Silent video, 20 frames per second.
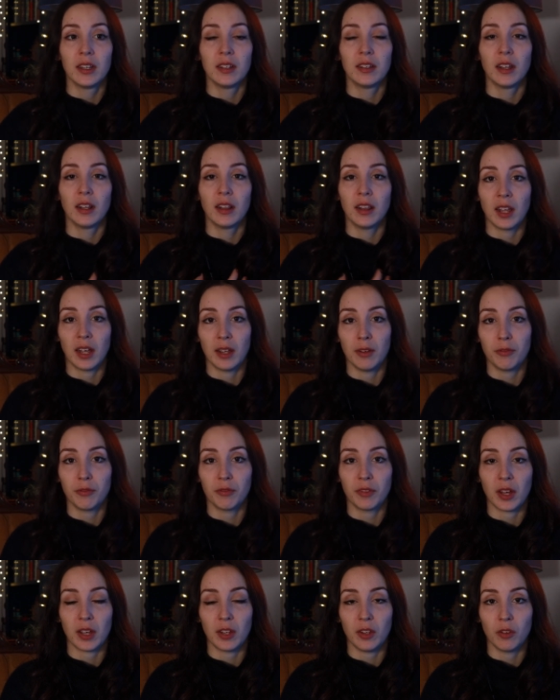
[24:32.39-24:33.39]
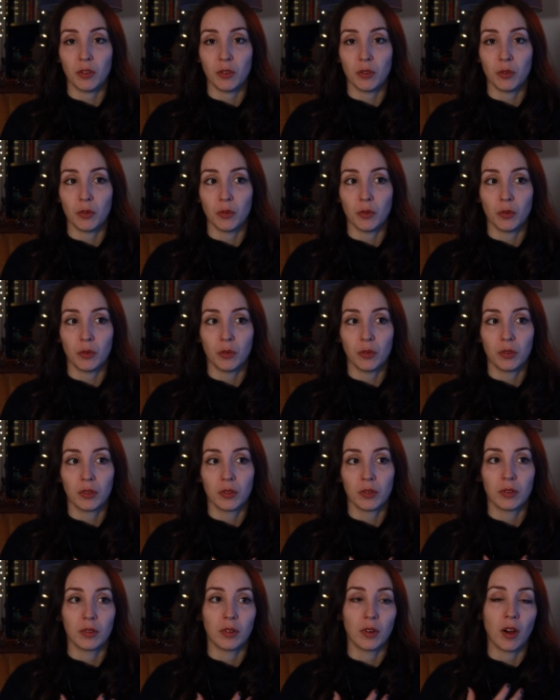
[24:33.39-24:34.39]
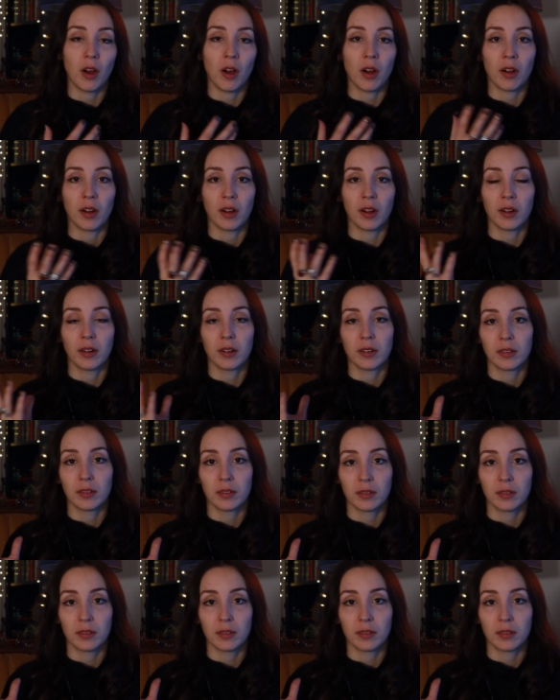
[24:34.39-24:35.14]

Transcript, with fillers: the life that you are